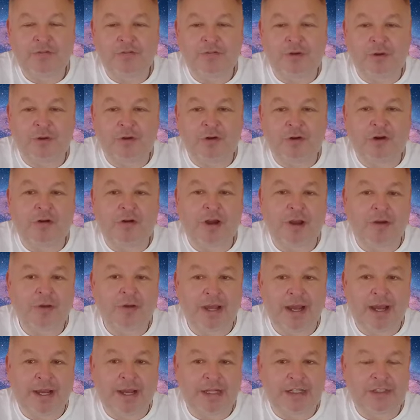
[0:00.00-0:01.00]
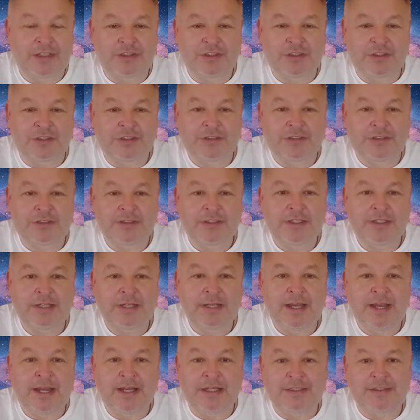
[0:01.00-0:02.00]
for our own actions
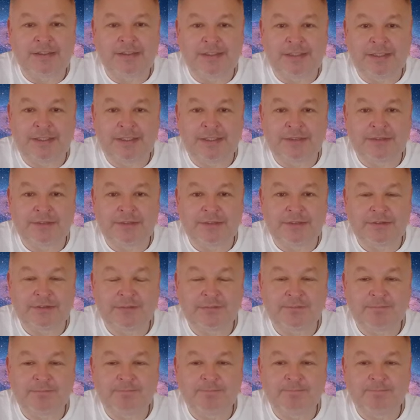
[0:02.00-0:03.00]
and deeds.